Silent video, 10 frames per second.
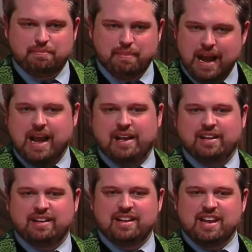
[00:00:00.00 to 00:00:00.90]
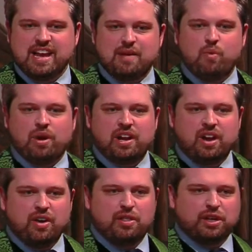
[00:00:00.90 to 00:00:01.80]
Man. He wanted
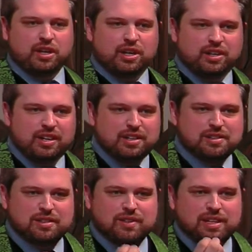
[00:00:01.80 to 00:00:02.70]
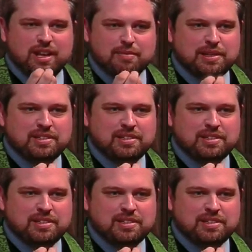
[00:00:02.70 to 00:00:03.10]
all the goodness of the yummy